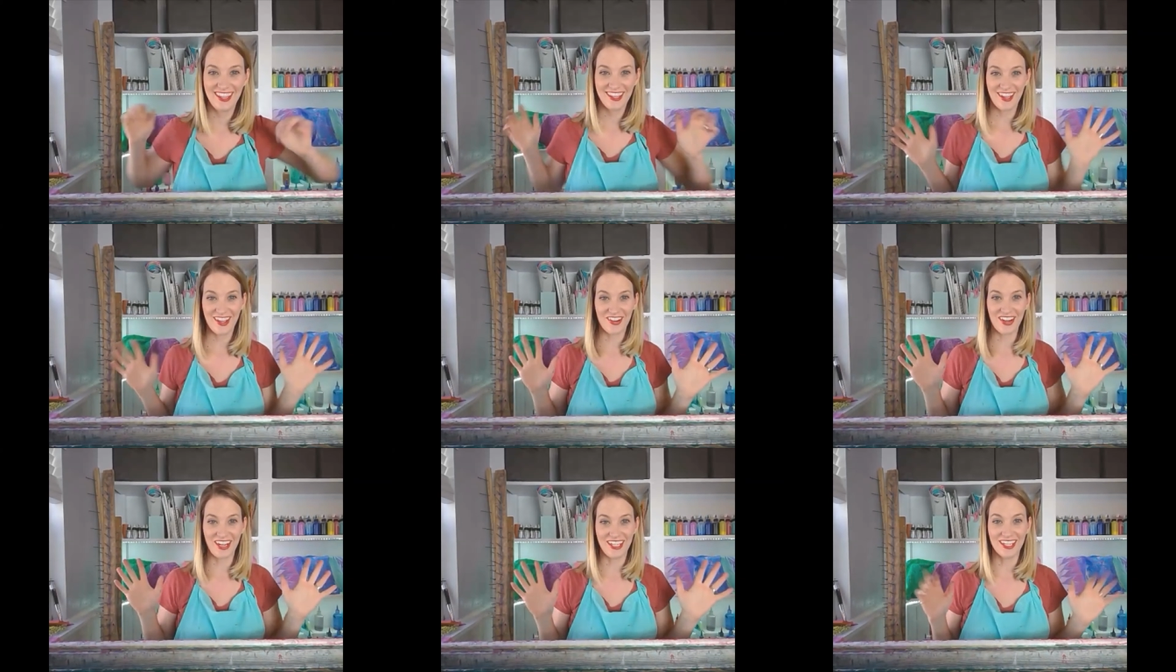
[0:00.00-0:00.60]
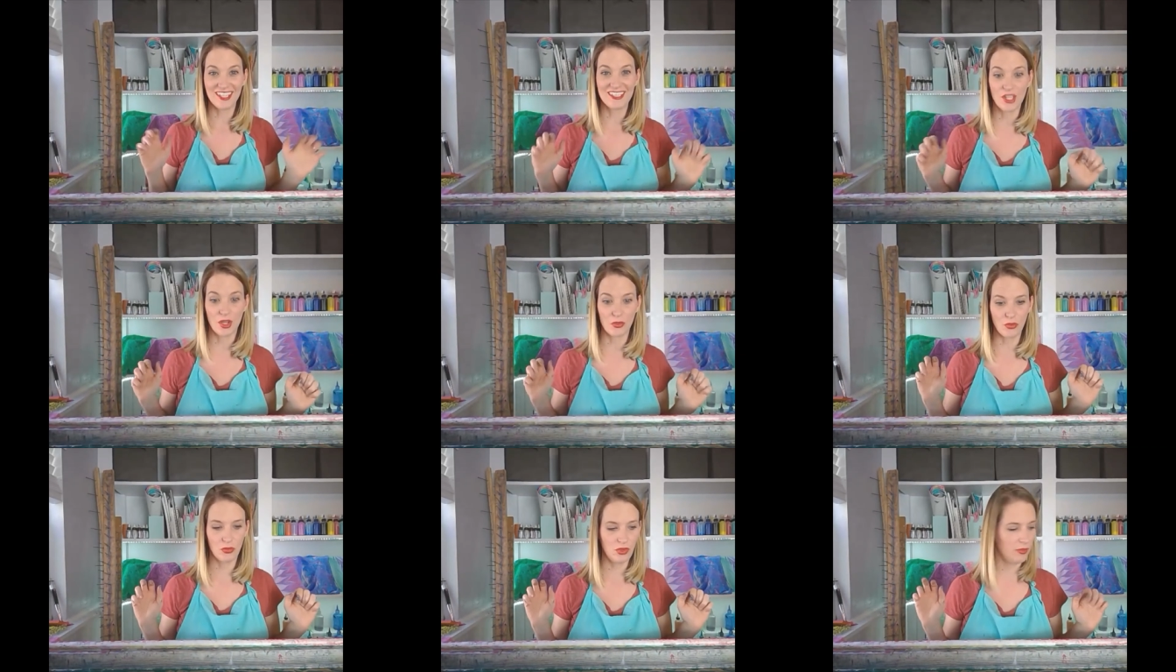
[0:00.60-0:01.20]
All right, so
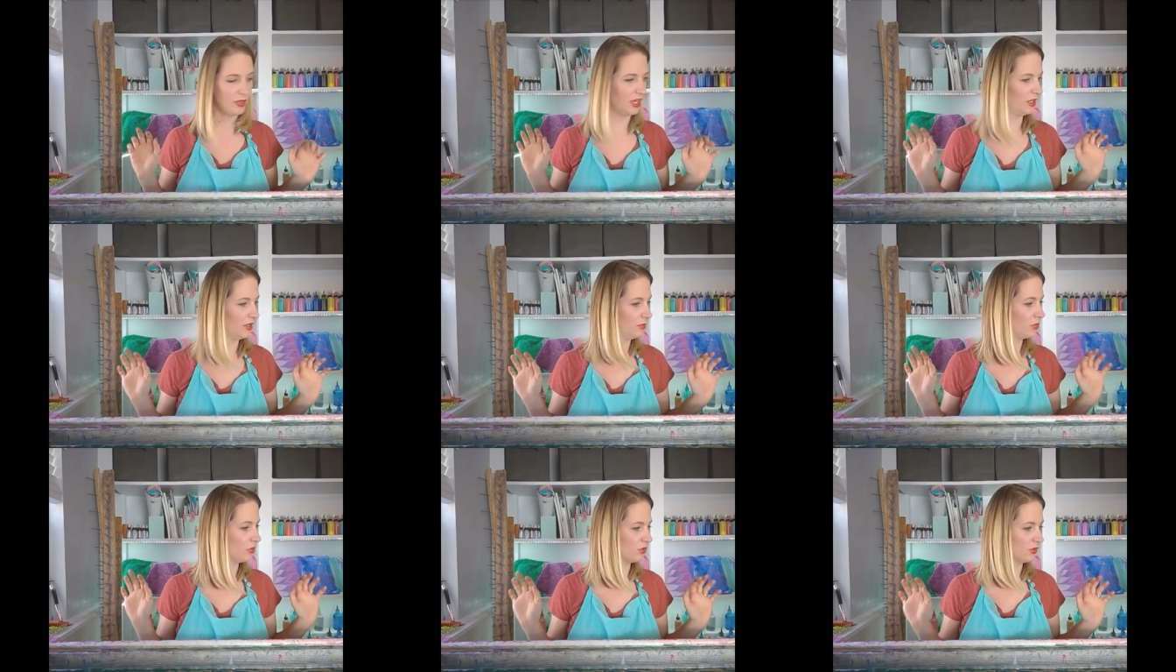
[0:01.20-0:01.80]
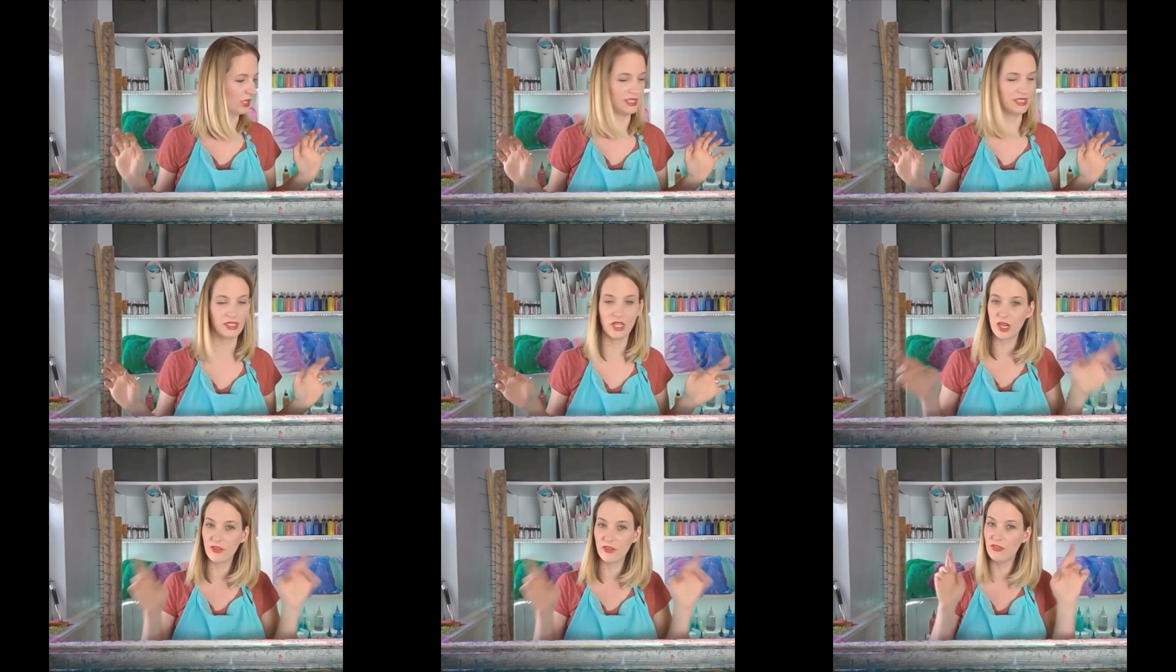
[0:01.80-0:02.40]
we made a pretty
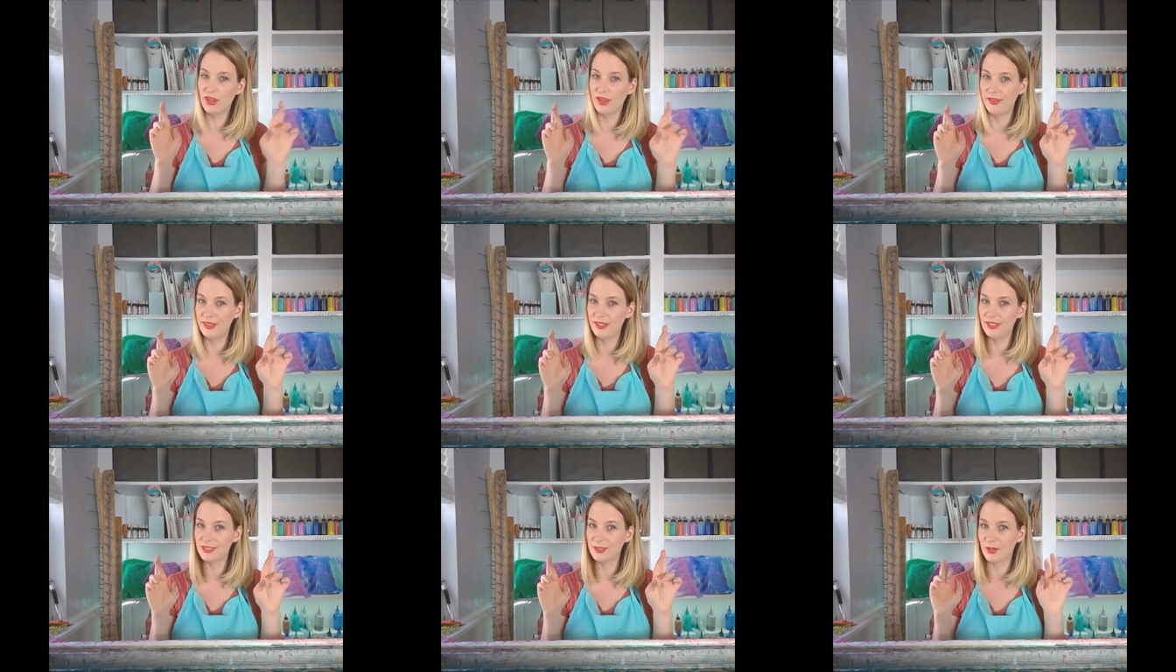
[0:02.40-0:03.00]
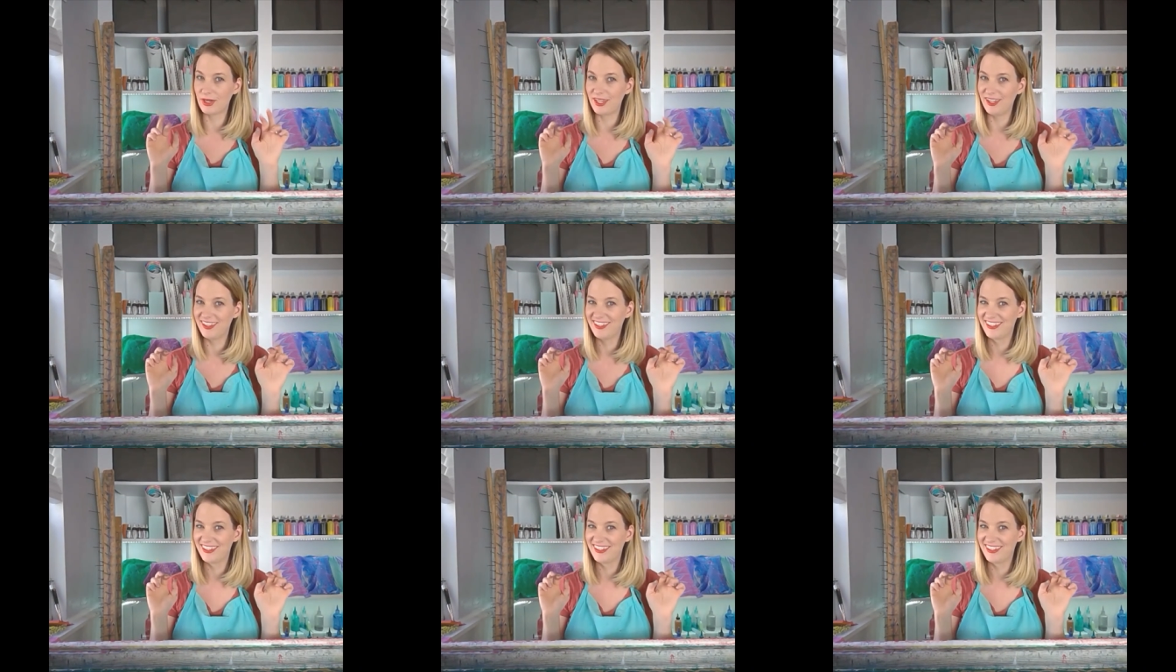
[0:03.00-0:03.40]
scarf. I think it's pretty.